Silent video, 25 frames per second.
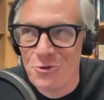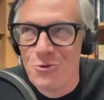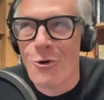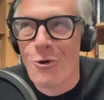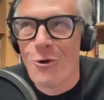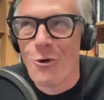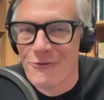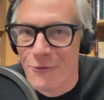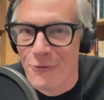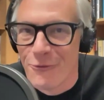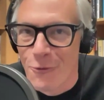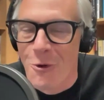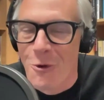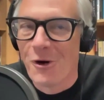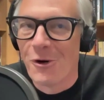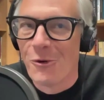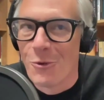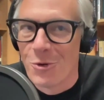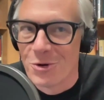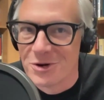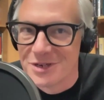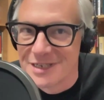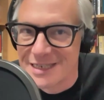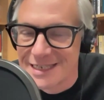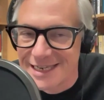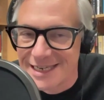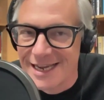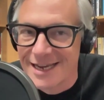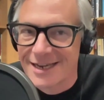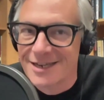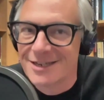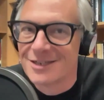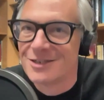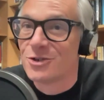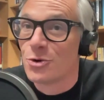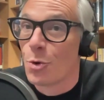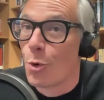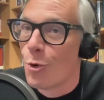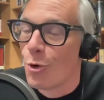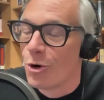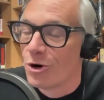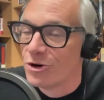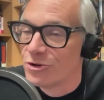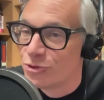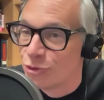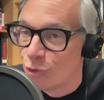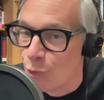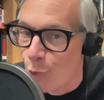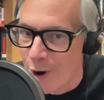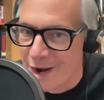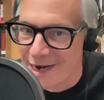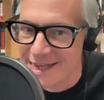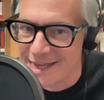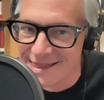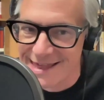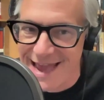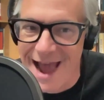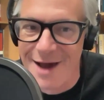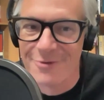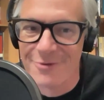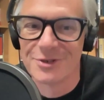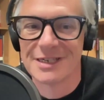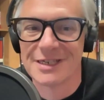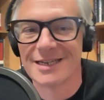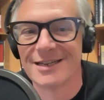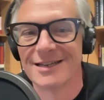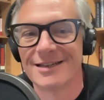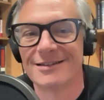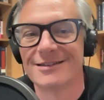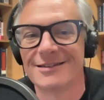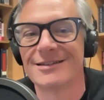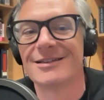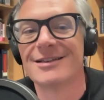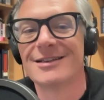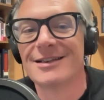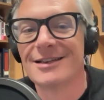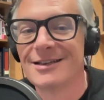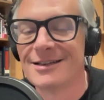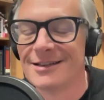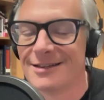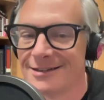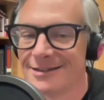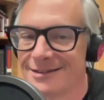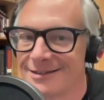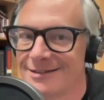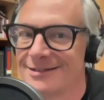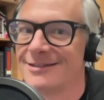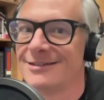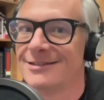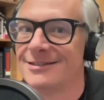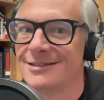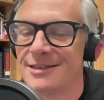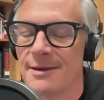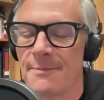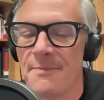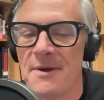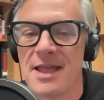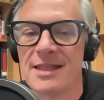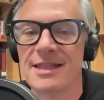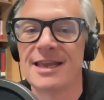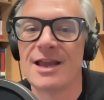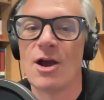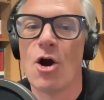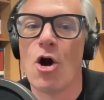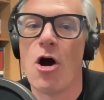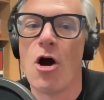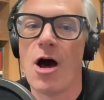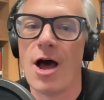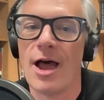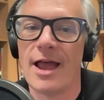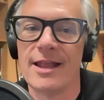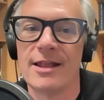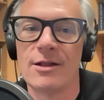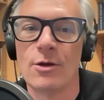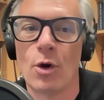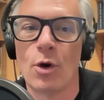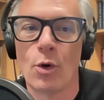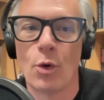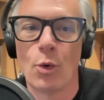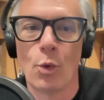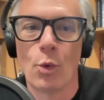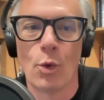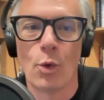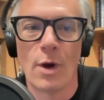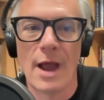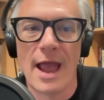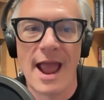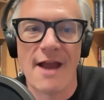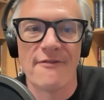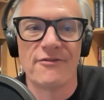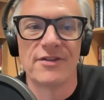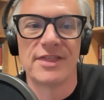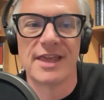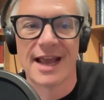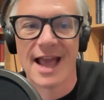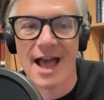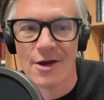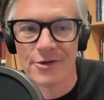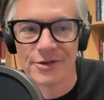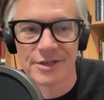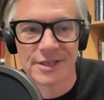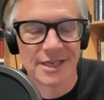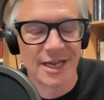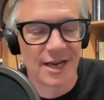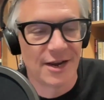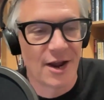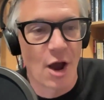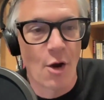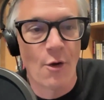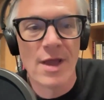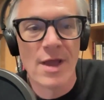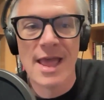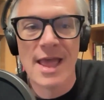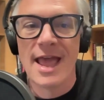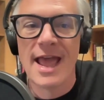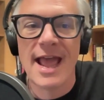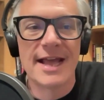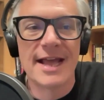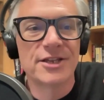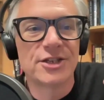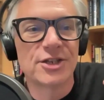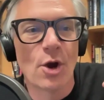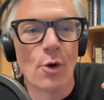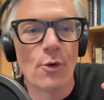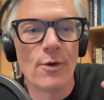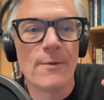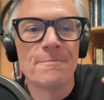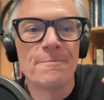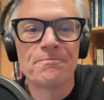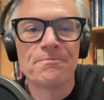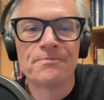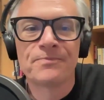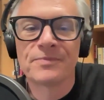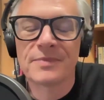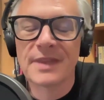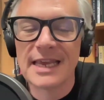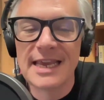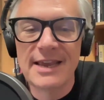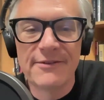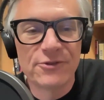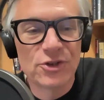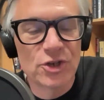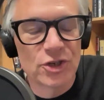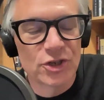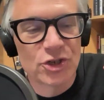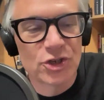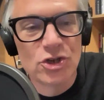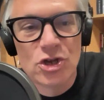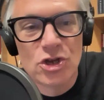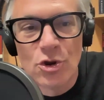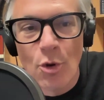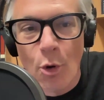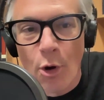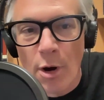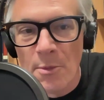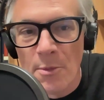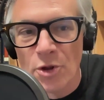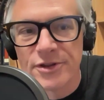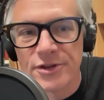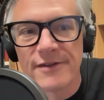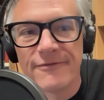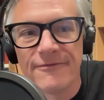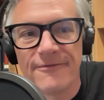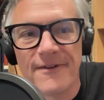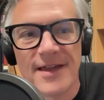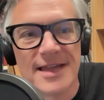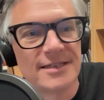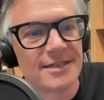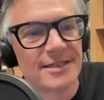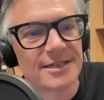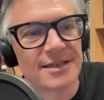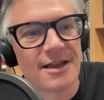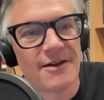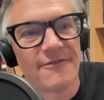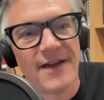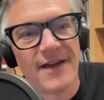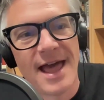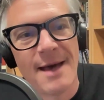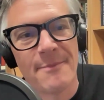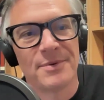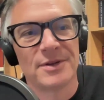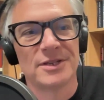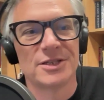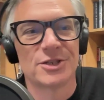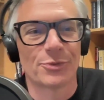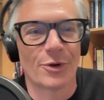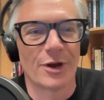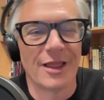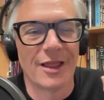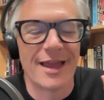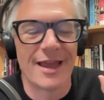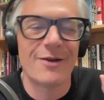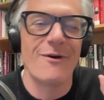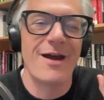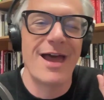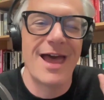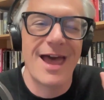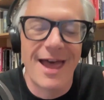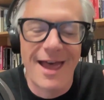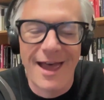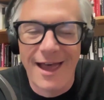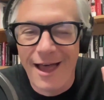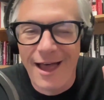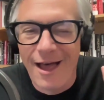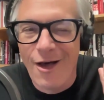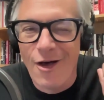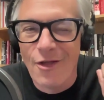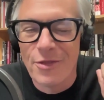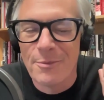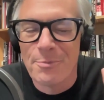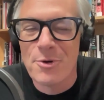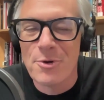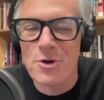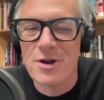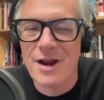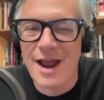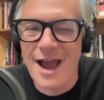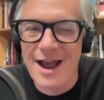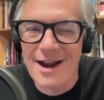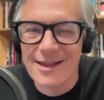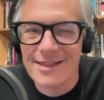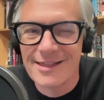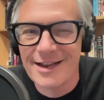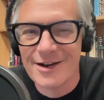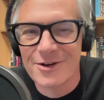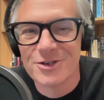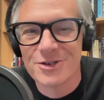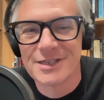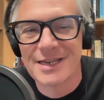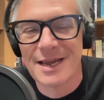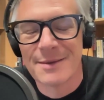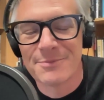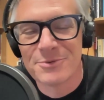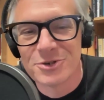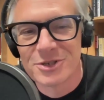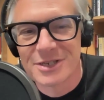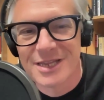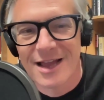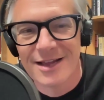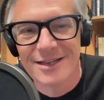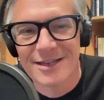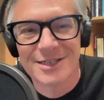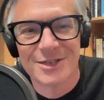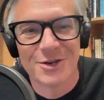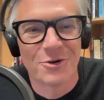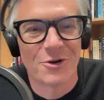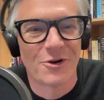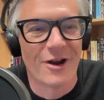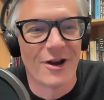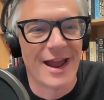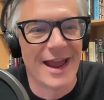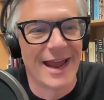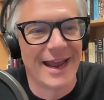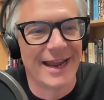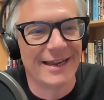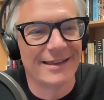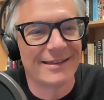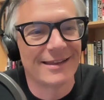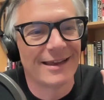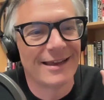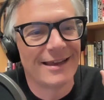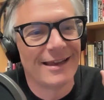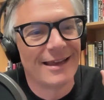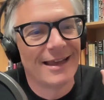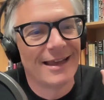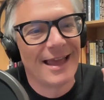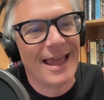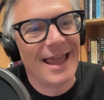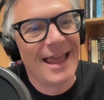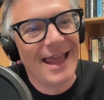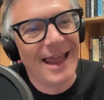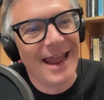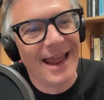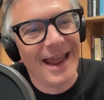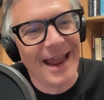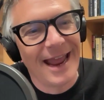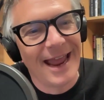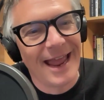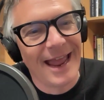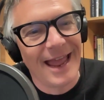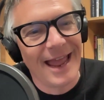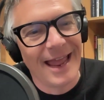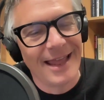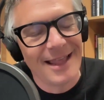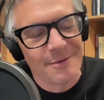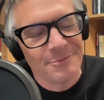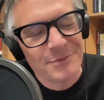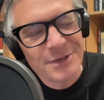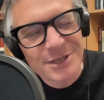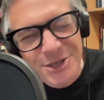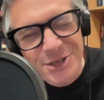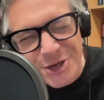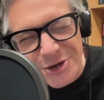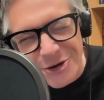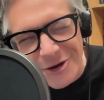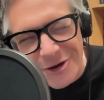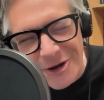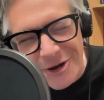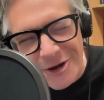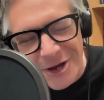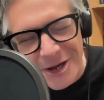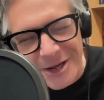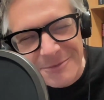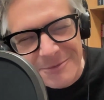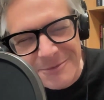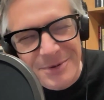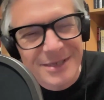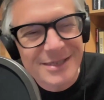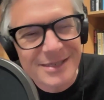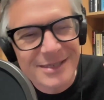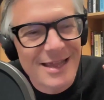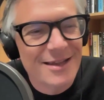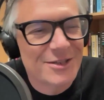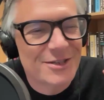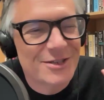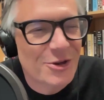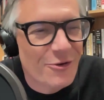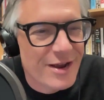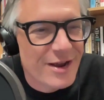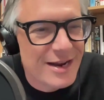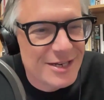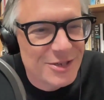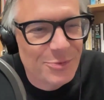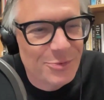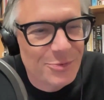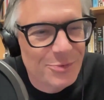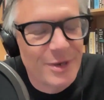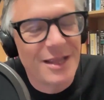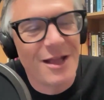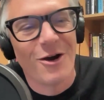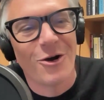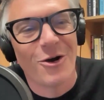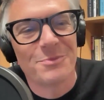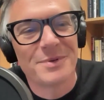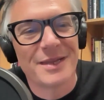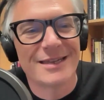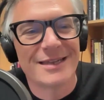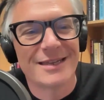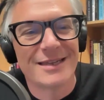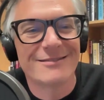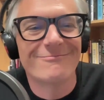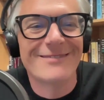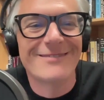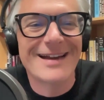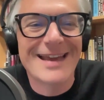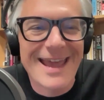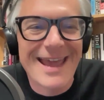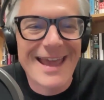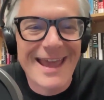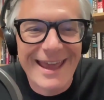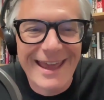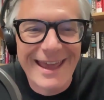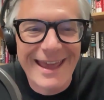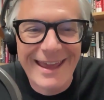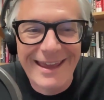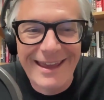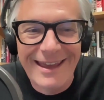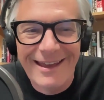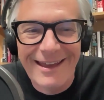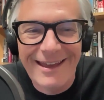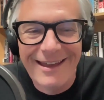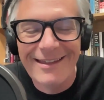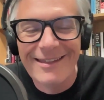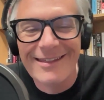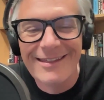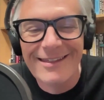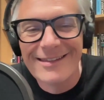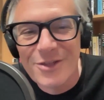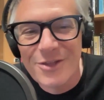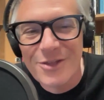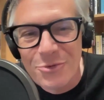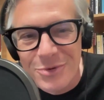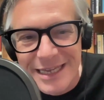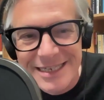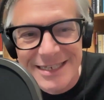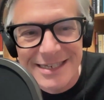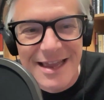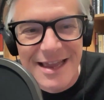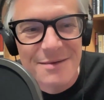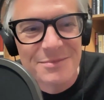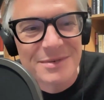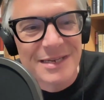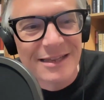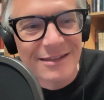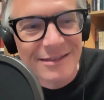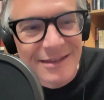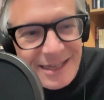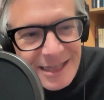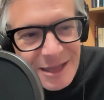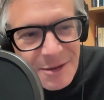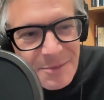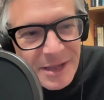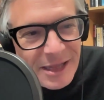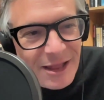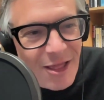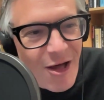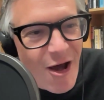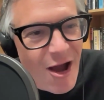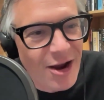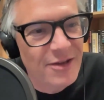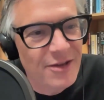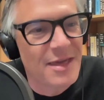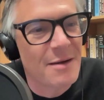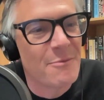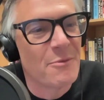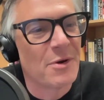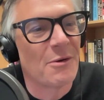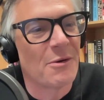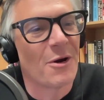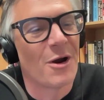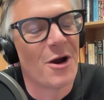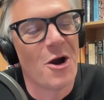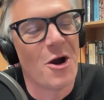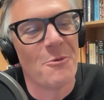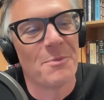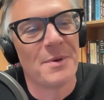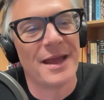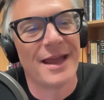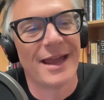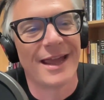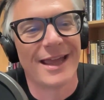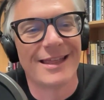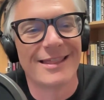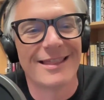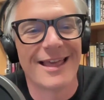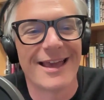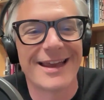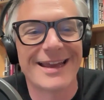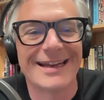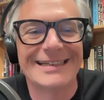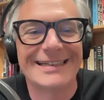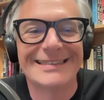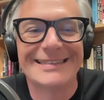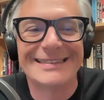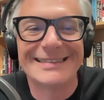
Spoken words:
or 4 or 6 or 20,000, depending on everything else, And so if just normal defense stuff happens, we're like, well, the burnout of the interceptor's not so great. And I mean, it's good, but it's not as great as we'd hoped. And well, the release time's a little bit longer than we were hoping. And like,